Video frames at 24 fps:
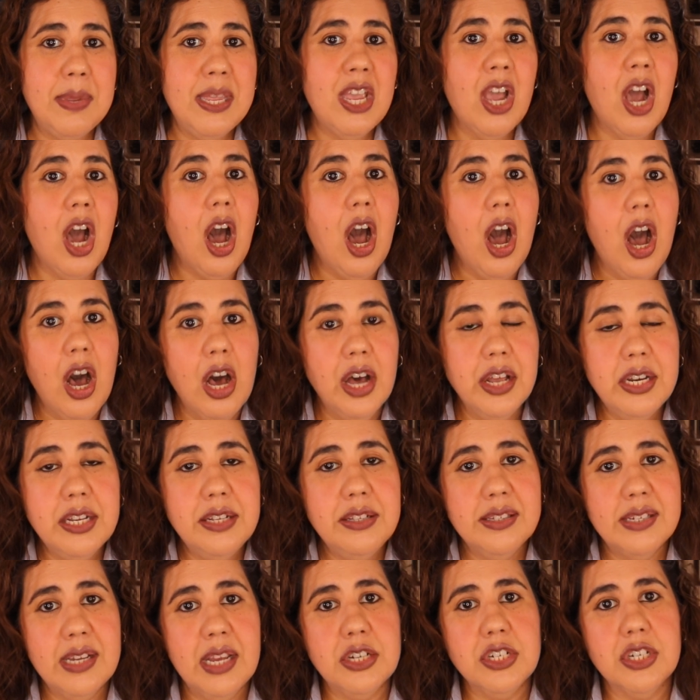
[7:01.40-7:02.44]
be
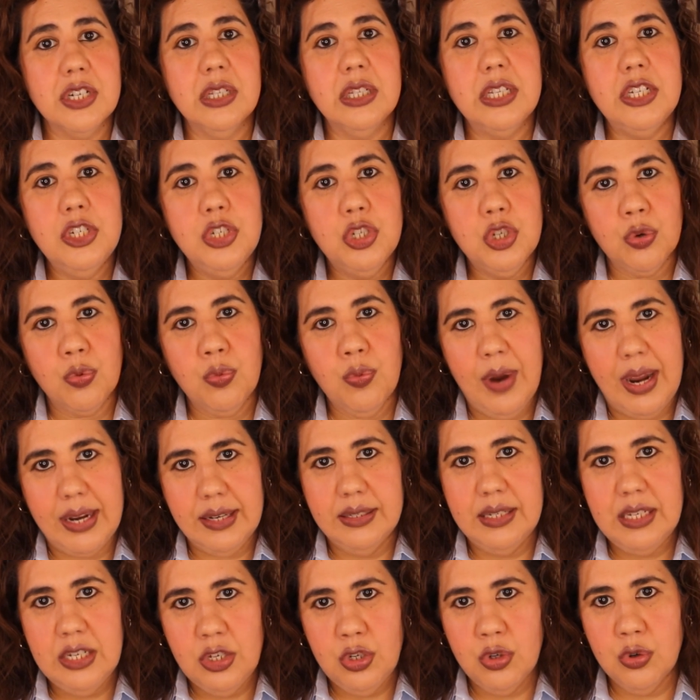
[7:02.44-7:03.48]
unintentionally
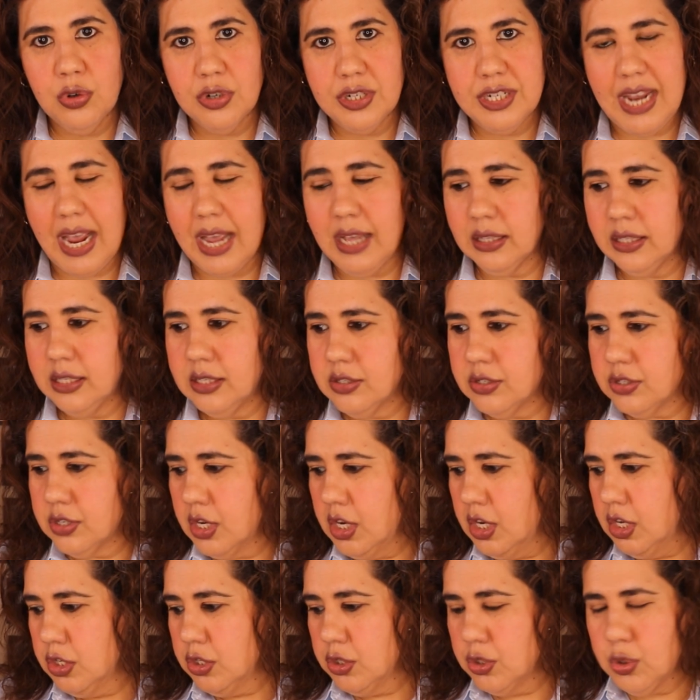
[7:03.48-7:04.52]
directing your talents
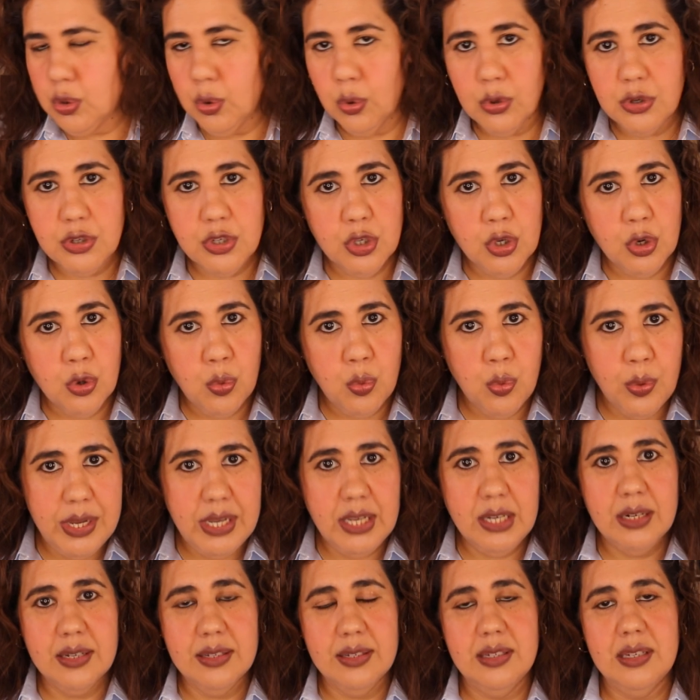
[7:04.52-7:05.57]
towards your
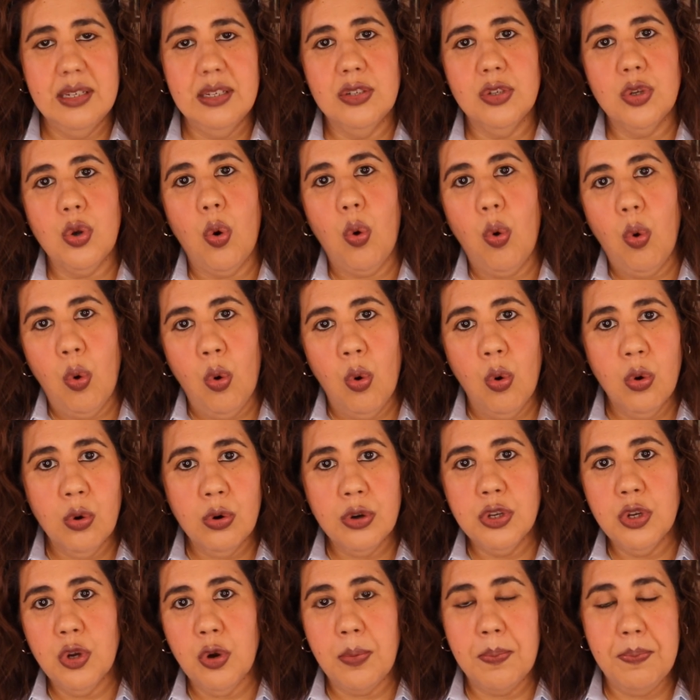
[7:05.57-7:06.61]
weaknesses
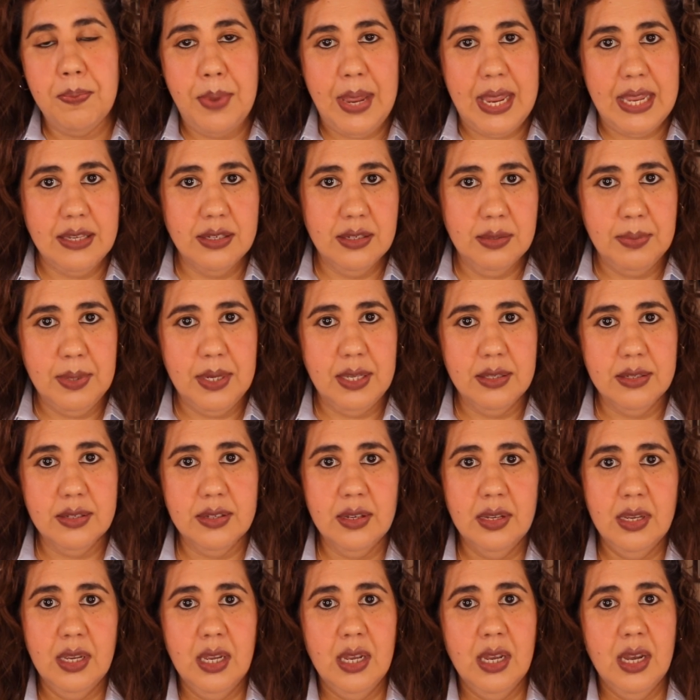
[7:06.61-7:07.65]
or your
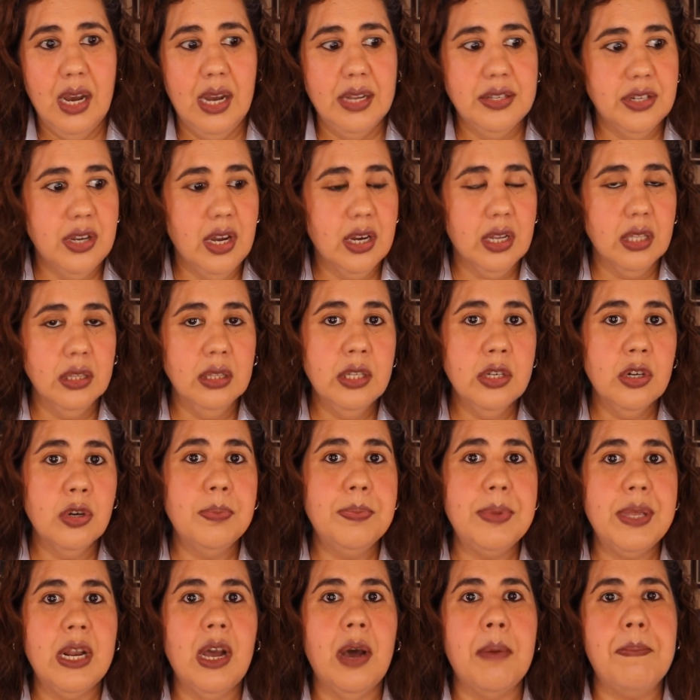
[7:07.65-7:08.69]
basements. I talk a little
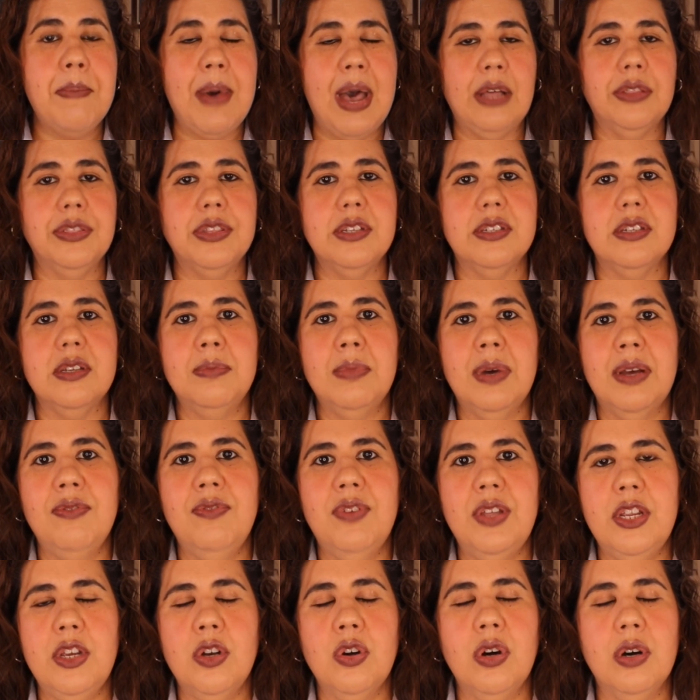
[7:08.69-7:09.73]
bit about this in my
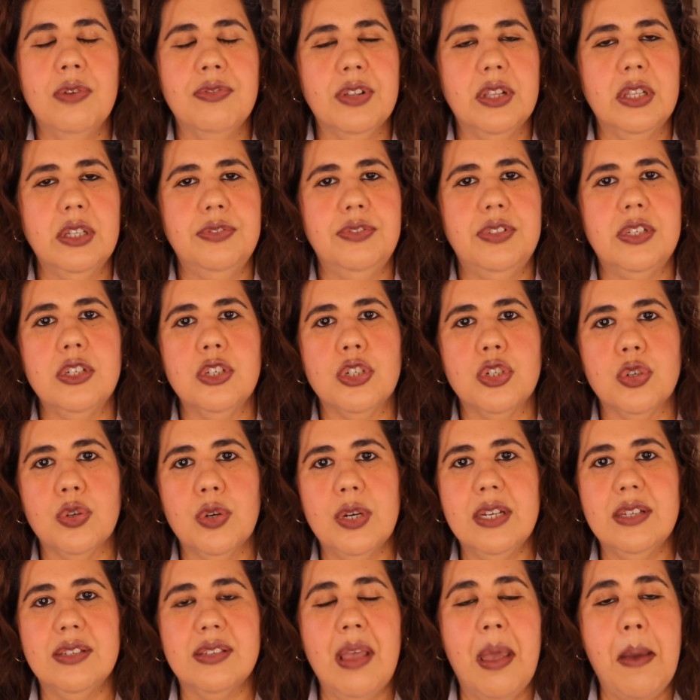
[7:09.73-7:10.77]
video of Clifton
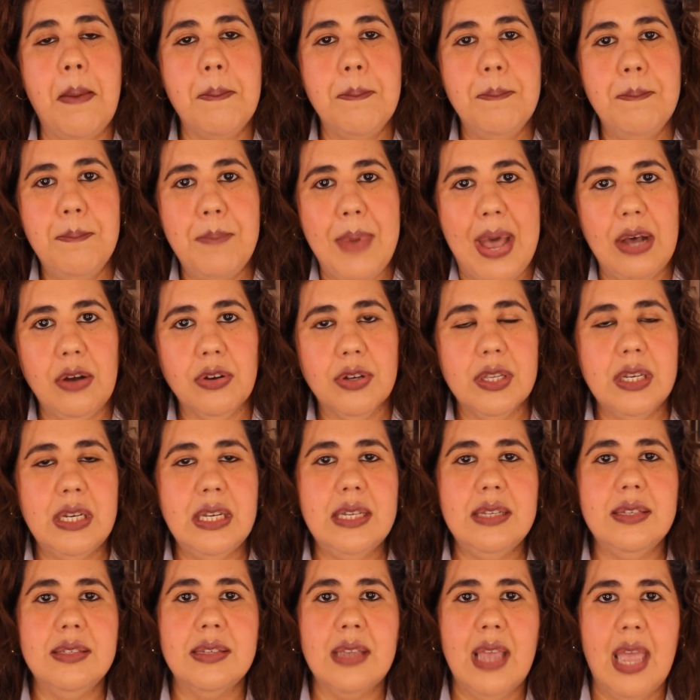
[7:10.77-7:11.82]
Strengths
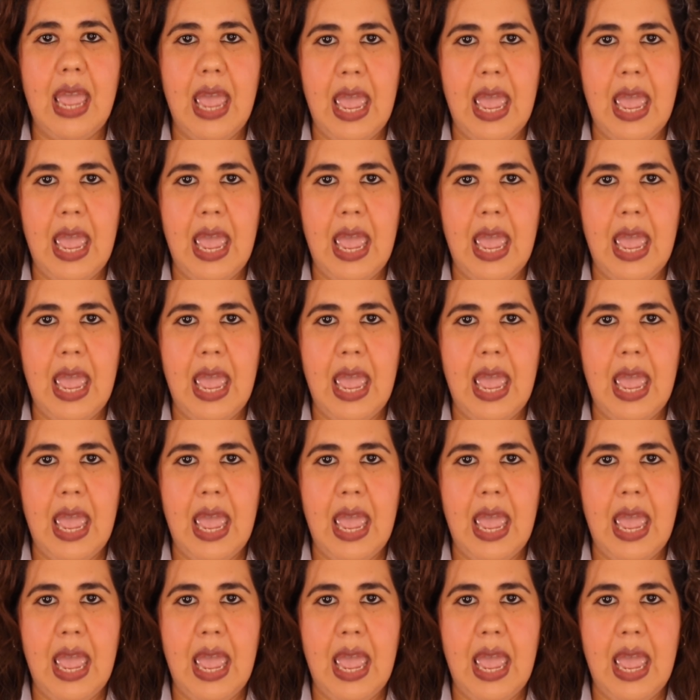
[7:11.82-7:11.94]
balconies